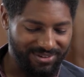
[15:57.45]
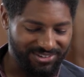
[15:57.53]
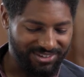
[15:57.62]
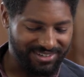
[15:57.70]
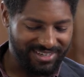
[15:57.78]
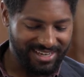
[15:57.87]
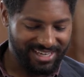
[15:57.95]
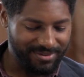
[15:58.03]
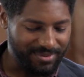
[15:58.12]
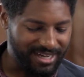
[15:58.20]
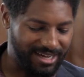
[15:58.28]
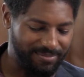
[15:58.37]
shall take
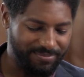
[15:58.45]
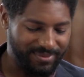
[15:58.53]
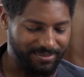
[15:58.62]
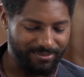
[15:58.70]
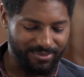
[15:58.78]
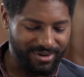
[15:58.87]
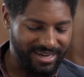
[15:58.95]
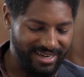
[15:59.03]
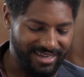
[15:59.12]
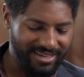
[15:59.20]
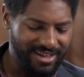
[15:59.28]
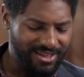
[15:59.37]
him up and
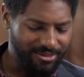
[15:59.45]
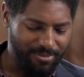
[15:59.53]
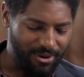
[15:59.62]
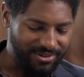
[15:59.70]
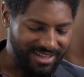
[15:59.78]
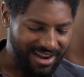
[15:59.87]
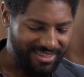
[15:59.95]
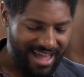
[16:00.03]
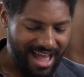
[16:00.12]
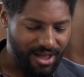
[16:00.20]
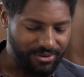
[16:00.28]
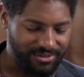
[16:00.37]
bring the bones out of the
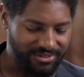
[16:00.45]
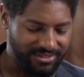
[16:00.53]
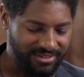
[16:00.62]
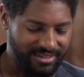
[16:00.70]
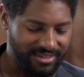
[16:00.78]
house,